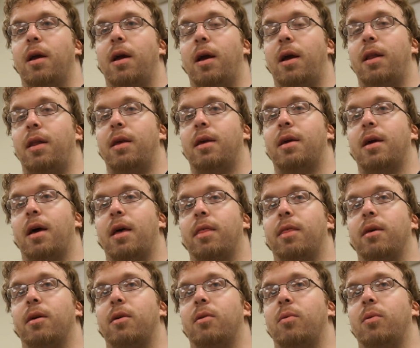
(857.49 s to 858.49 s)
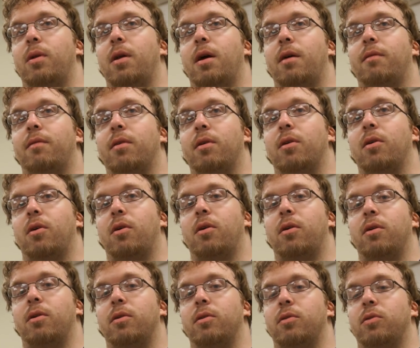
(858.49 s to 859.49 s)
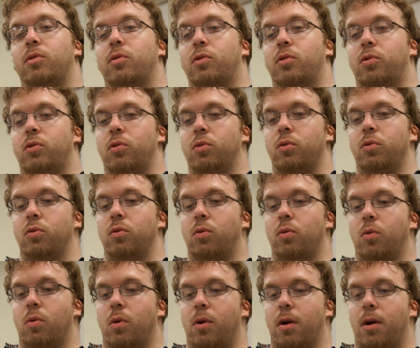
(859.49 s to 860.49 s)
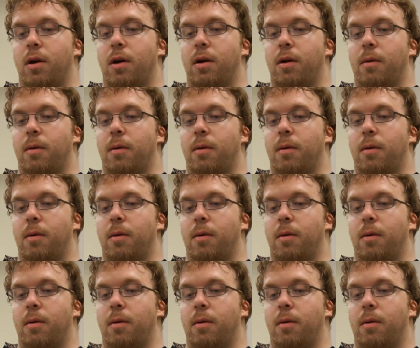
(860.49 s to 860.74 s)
any Catholic who had ever gone to